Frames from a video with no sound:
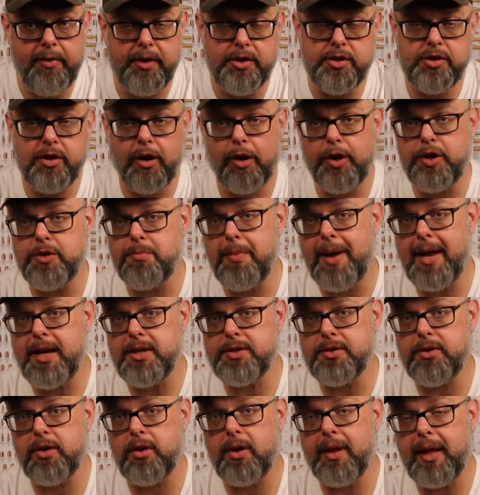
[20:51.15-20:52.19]
the
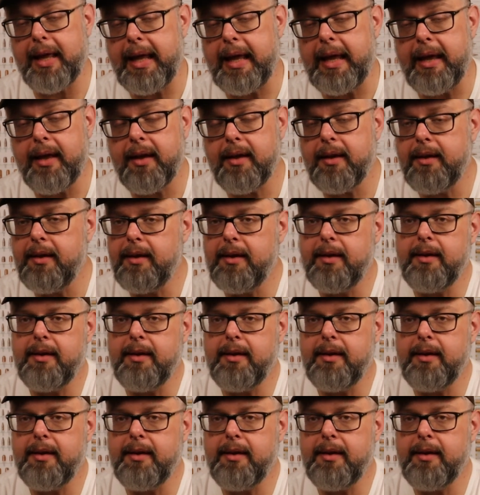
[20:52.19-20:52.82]
Chargemaster Link.